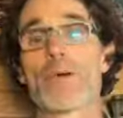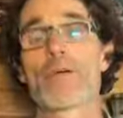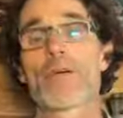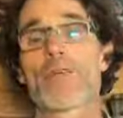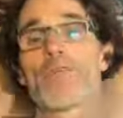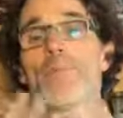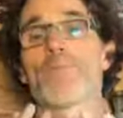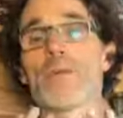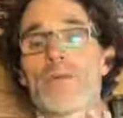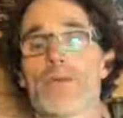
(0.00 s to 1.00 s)
Cover up
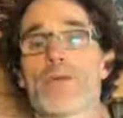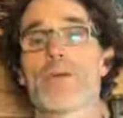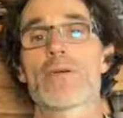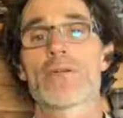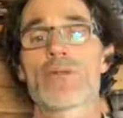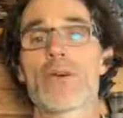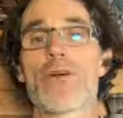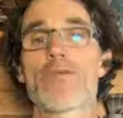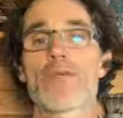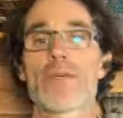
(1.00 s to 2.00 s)
with a
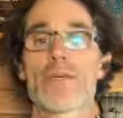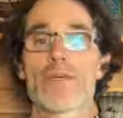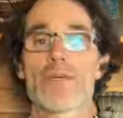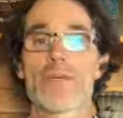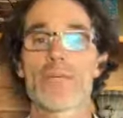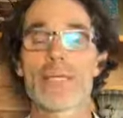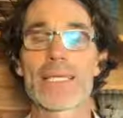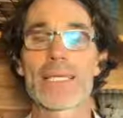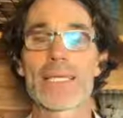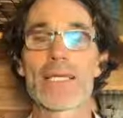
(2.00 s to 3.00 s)
scarf and a
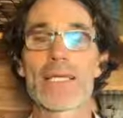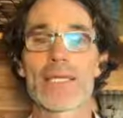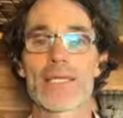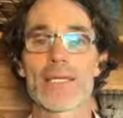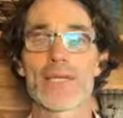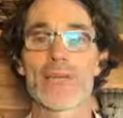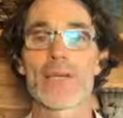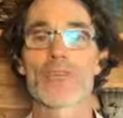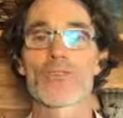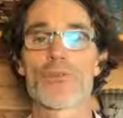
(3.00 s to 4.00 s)
beanie until your
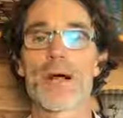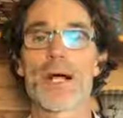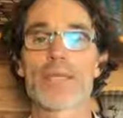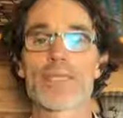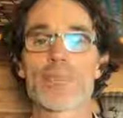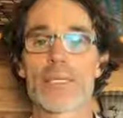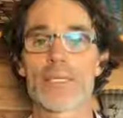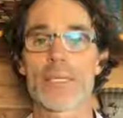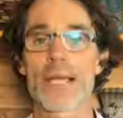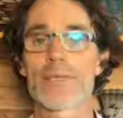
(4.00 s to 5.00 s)
hair dries,
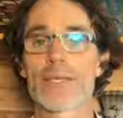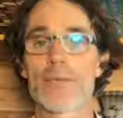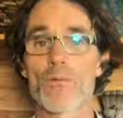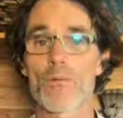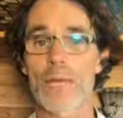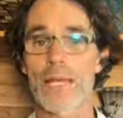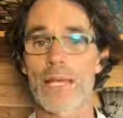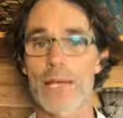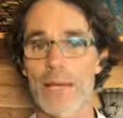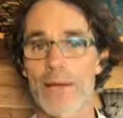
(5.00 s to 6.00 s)
because having wet
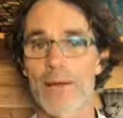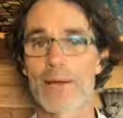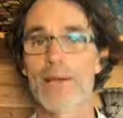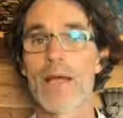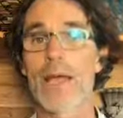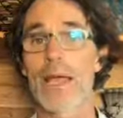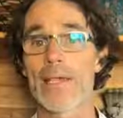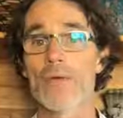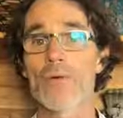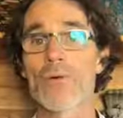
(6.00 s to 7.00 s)
hair and
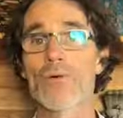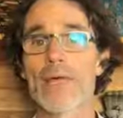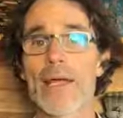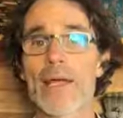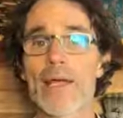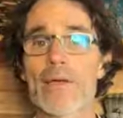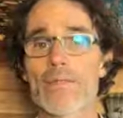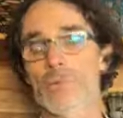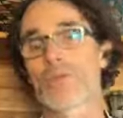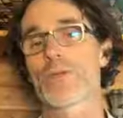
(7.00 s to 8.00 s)
cold air is
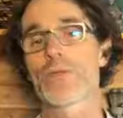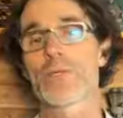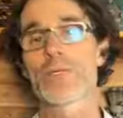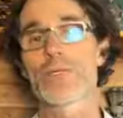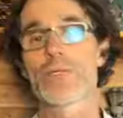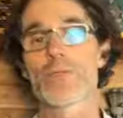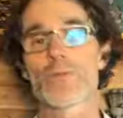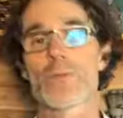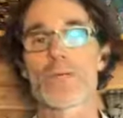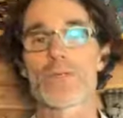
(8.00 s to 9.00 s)
one of the easiest
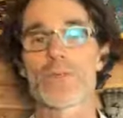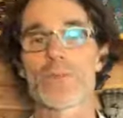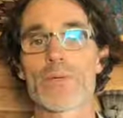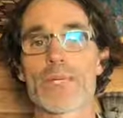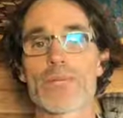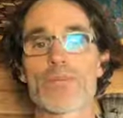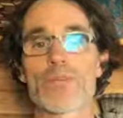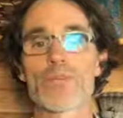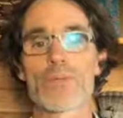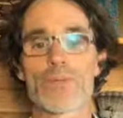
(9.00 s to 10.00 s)
ways to weaken your
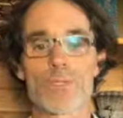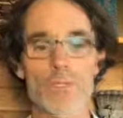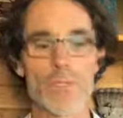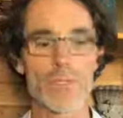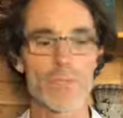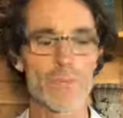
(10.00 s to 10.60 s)
immune system.